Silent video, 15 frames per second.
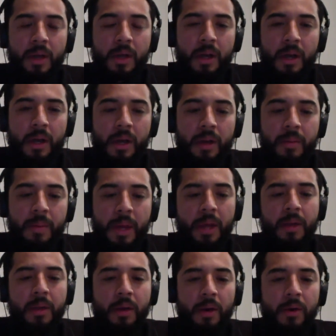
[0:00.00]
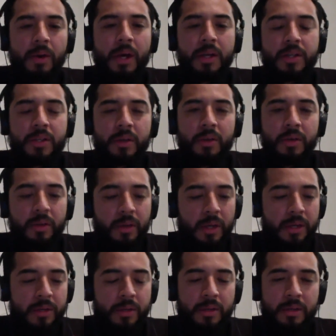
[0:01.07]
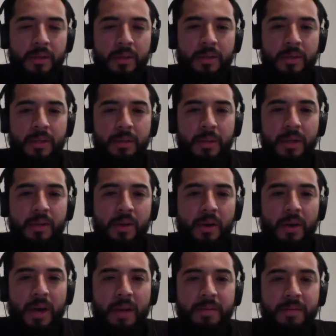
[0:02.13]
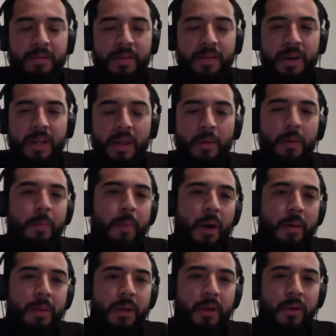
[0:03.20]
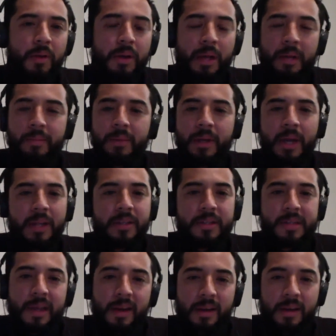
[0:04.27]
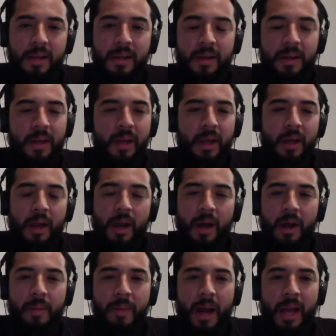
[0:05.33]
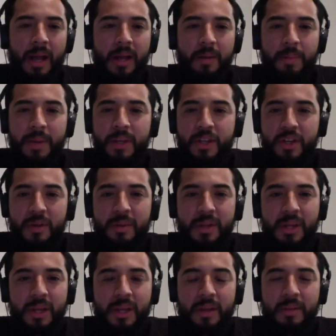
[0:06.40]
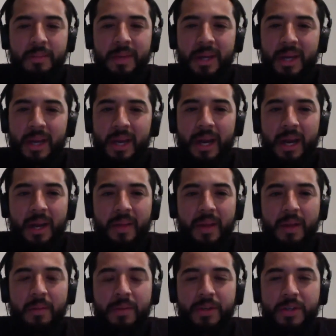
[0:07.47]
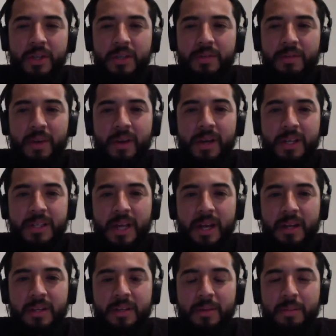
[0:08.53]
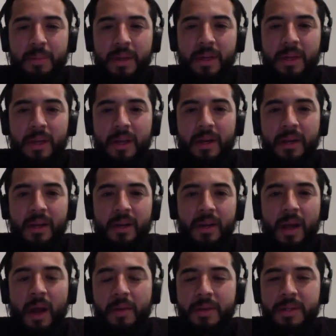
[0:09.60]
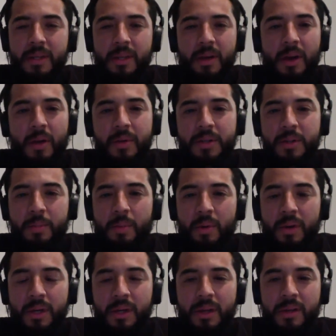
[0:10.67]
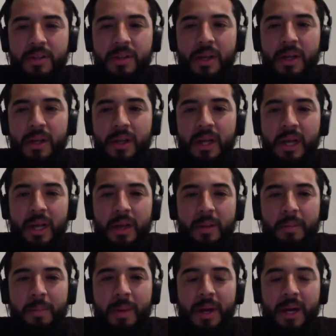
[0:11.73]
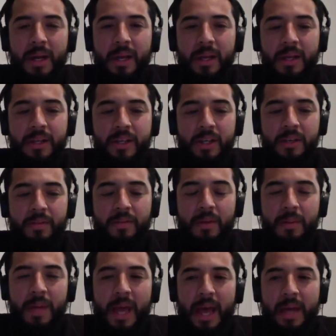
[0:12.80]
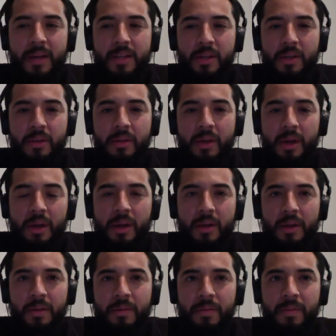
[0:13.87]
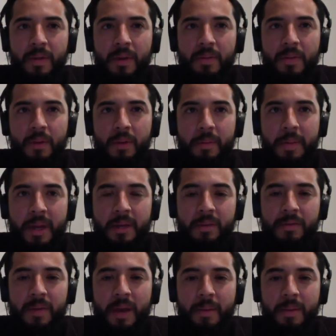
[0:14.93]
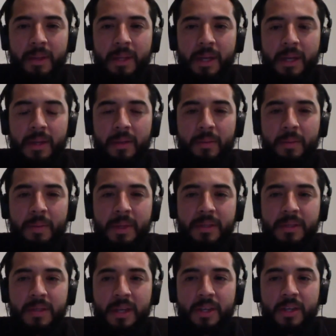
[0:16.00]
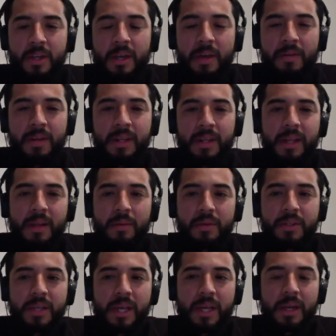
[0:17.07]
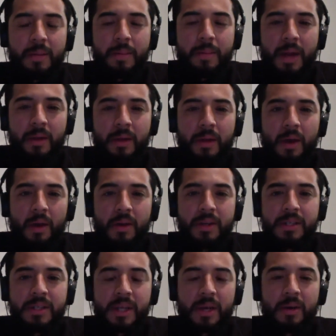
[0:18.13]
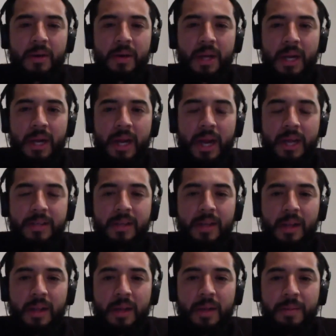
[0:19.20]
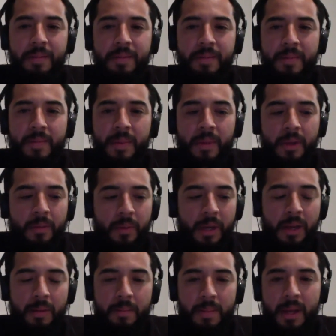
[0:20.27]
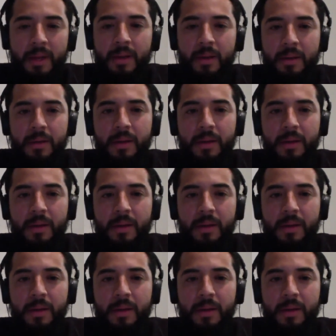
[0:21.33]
hey, how are you guys doing? You guys seem like you're all having fun. And they were barbecuing, and we got to talking. I got a picture with him. They were just very excited to be there. They're always supporting their son. But just from the attitude of the Romando family and the representation and everything that they were saying about RSL as a club, really made